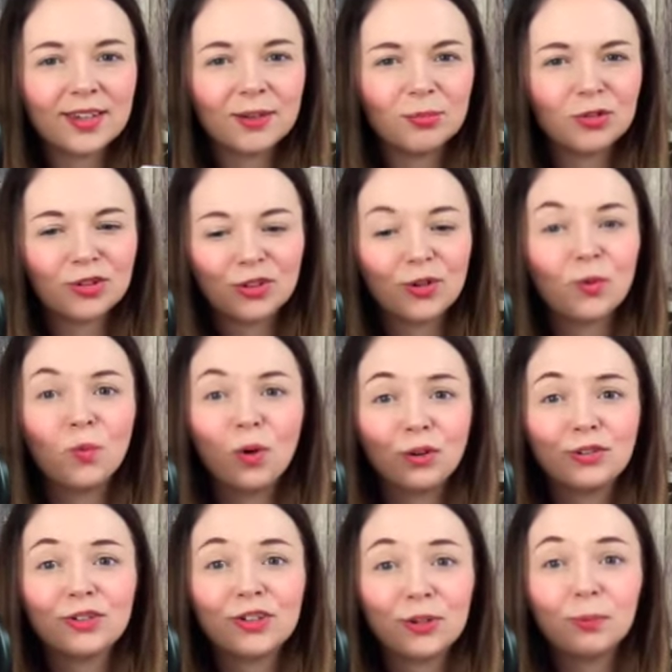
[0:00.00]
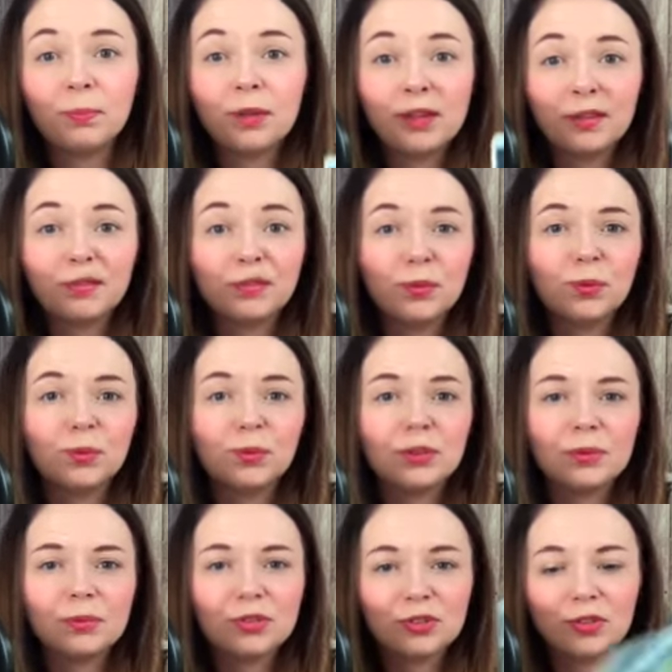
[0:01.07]
I'm just going to watch you be a fool.
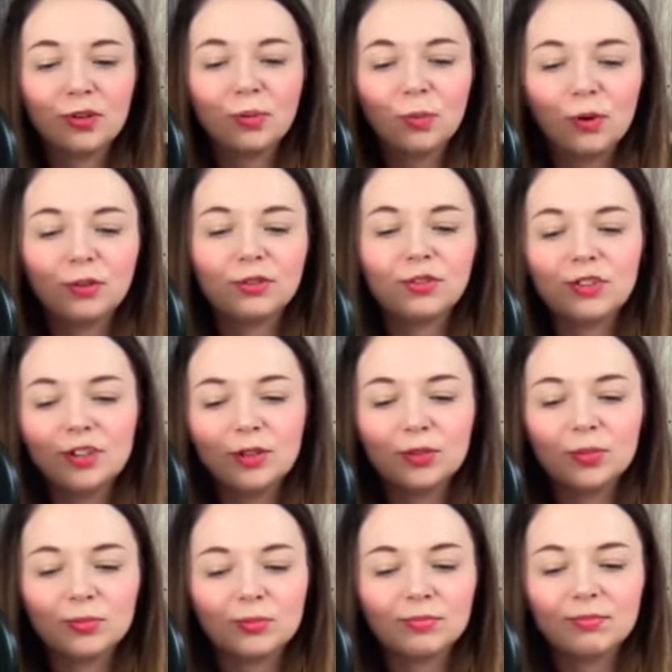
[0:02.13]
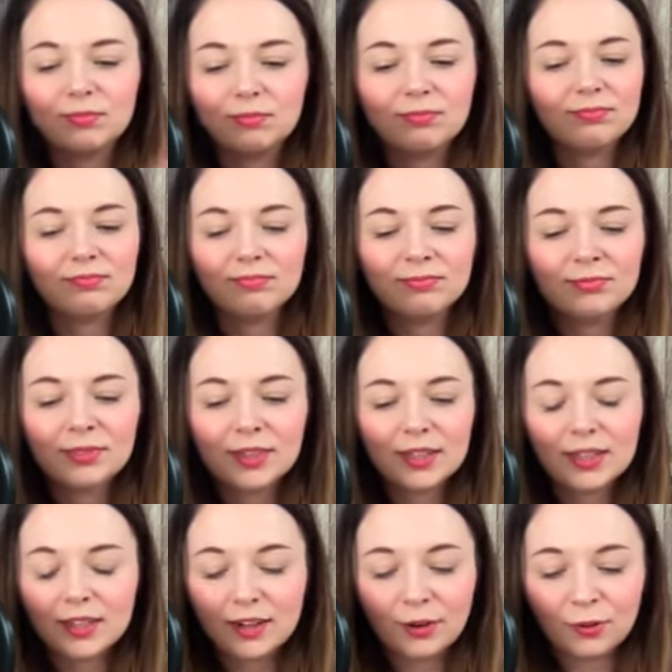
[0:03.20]
I'm just going to watch you
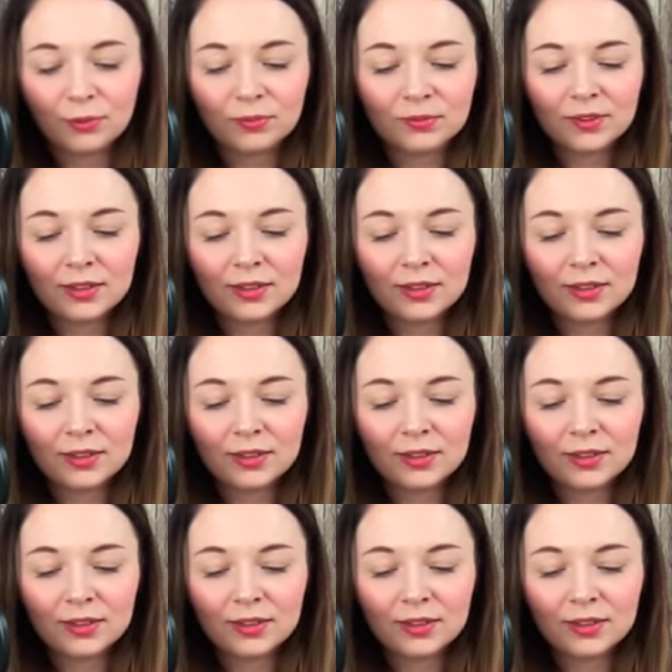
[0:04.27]
you know